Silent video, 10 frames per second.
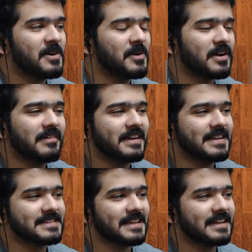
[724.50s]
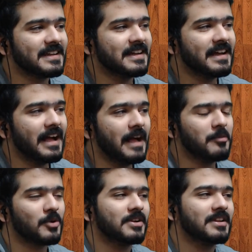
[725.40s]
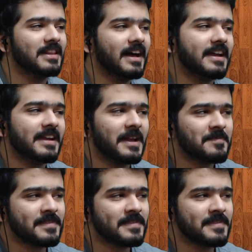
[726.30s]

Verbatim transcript: Okay, wait a second. I'm not gonna lie.